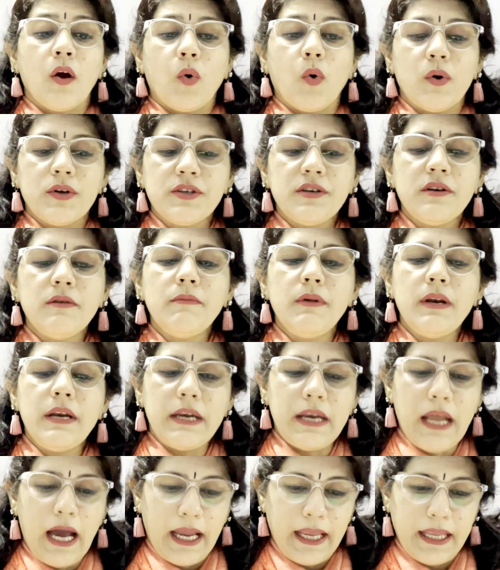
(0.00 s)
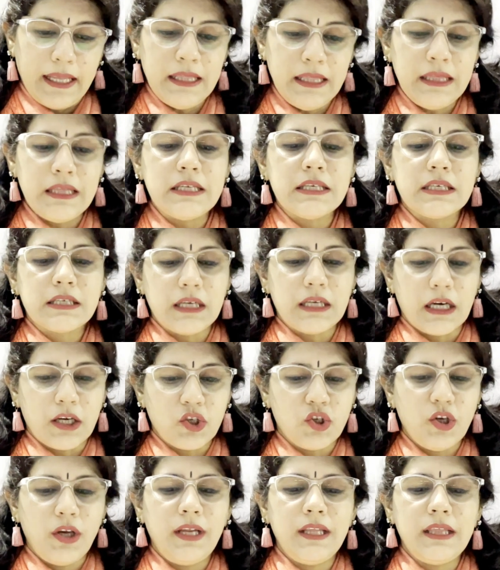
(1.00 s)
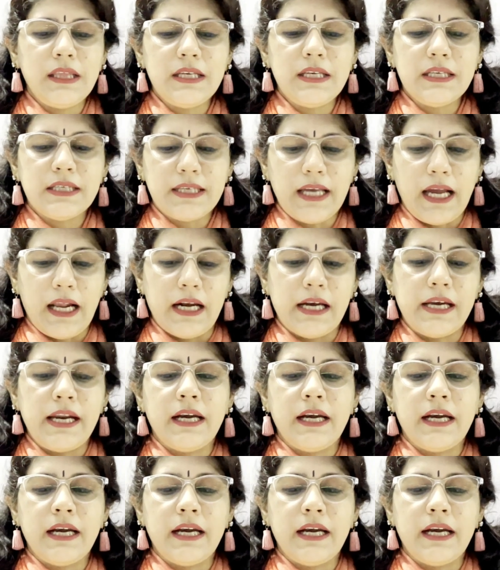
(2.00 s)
Question number 9. The structure in the cell